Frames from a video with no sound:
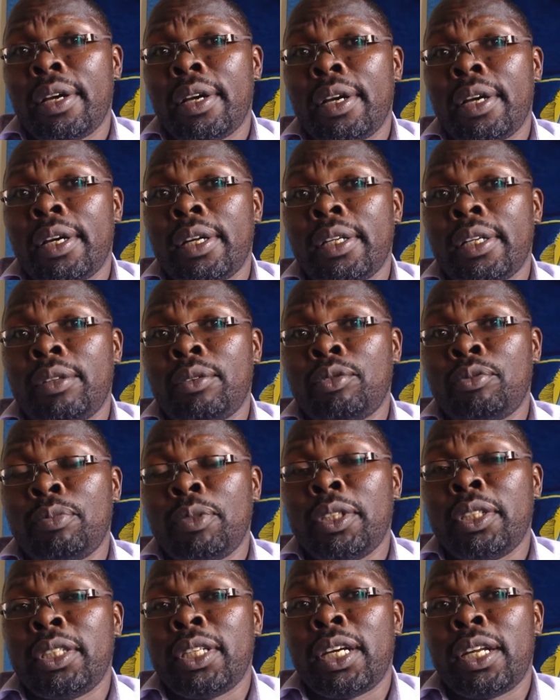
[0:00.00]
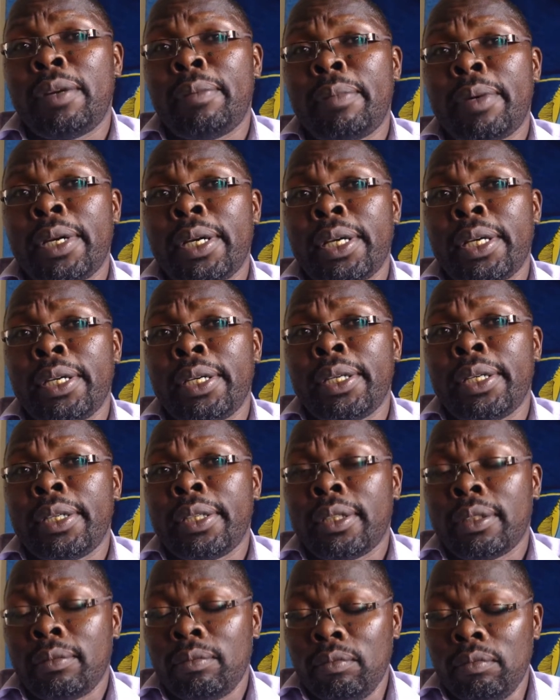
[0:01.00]
that was being done by
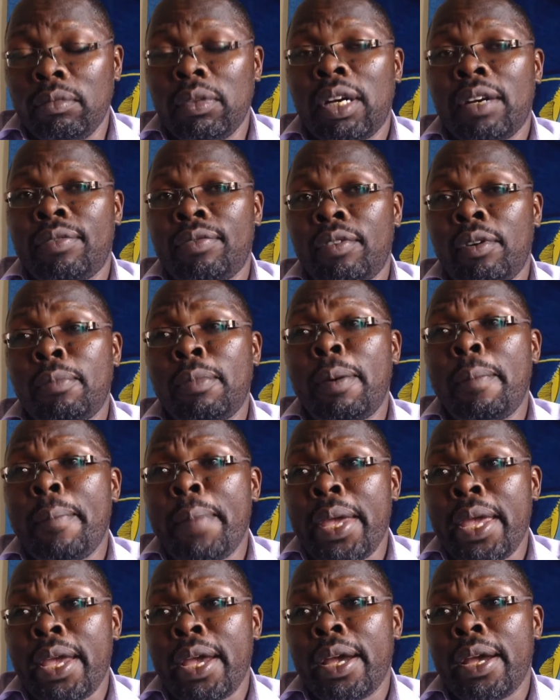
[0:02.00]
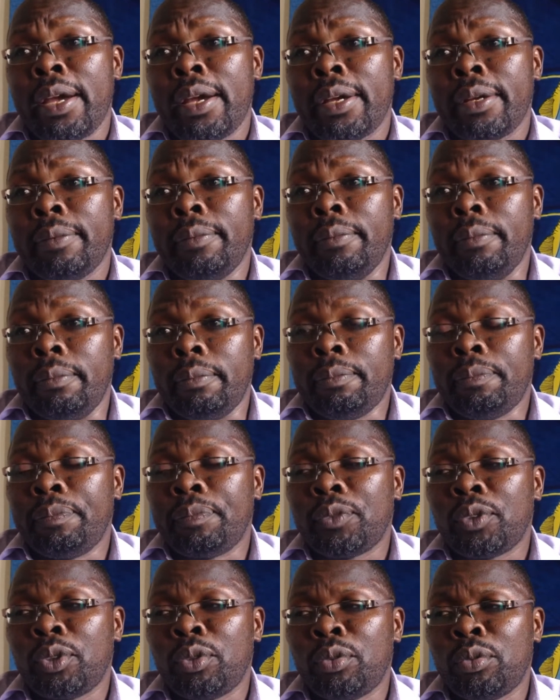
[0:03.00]
a former mayor
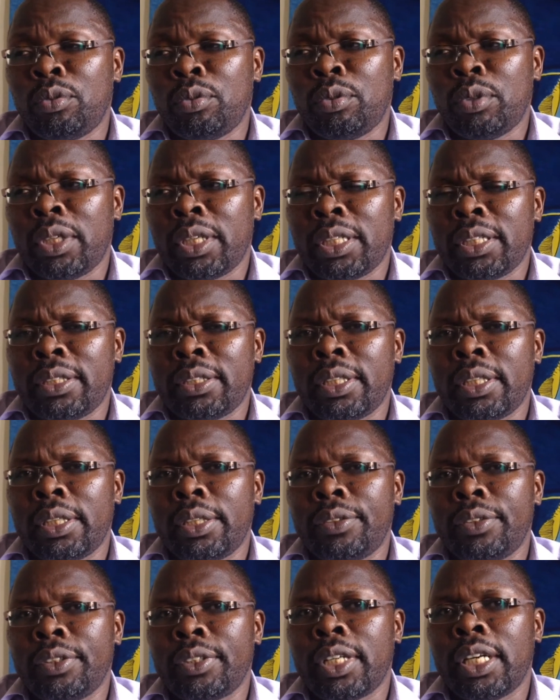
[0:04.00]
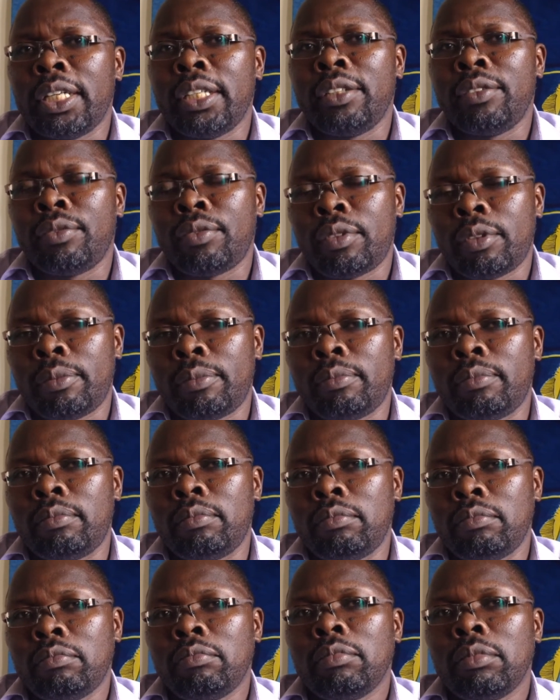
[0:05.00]
who had resigned from
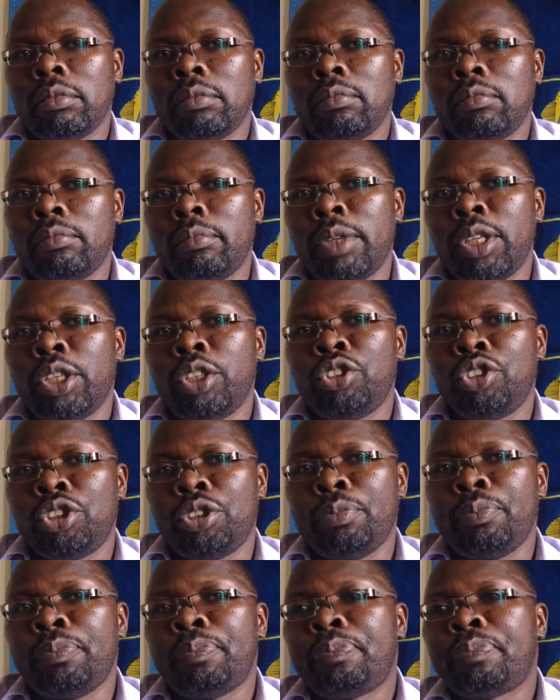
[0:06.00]
mayorship,